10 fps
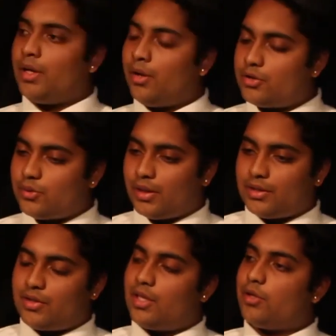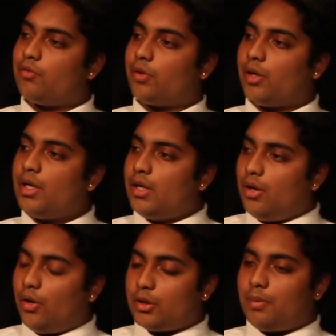And also, I'd like to thank you for
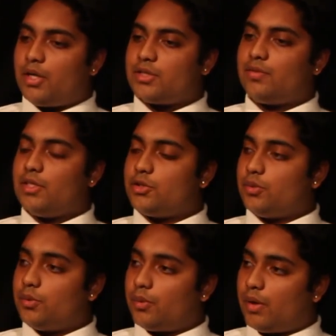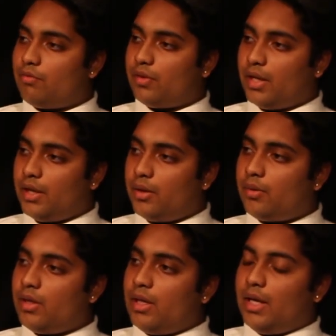all the positive things you were doing around
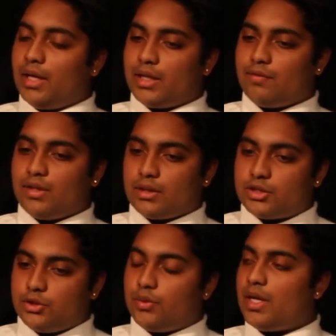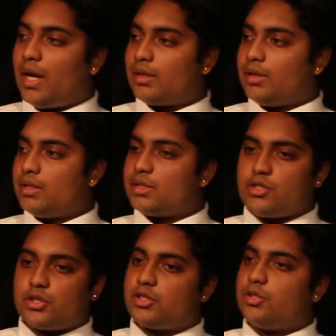Vallejo and giving student athletes and
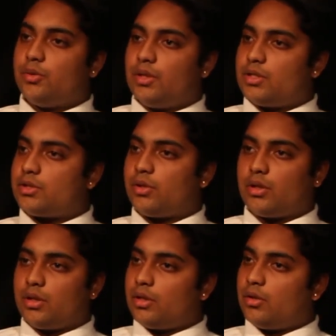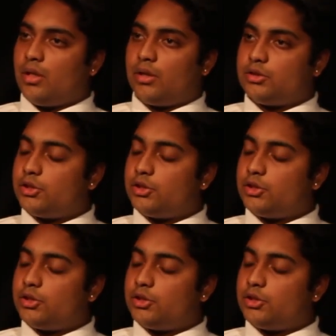just students or little